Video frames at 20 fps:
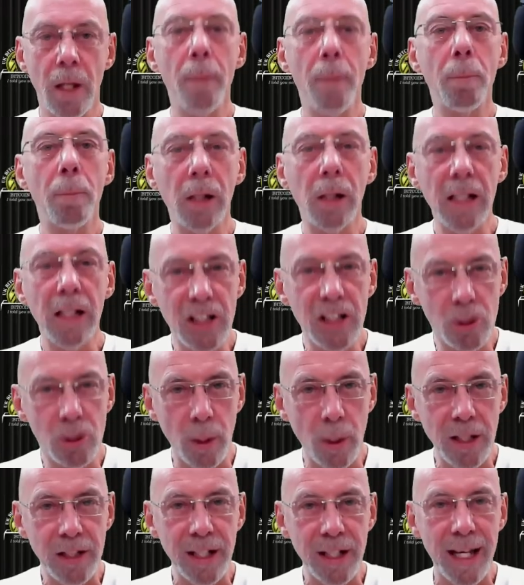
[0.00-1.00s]
Please
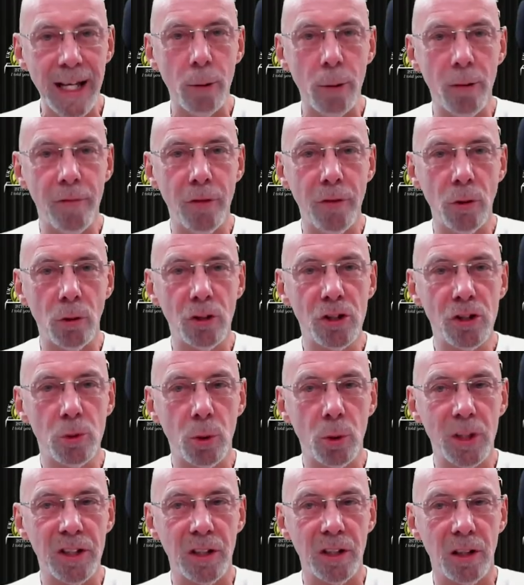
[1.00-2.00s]
tweet it out if you're on
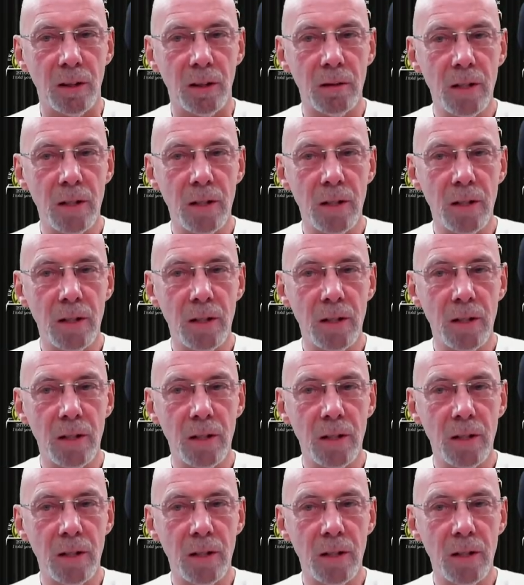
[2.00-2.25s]
Twitter.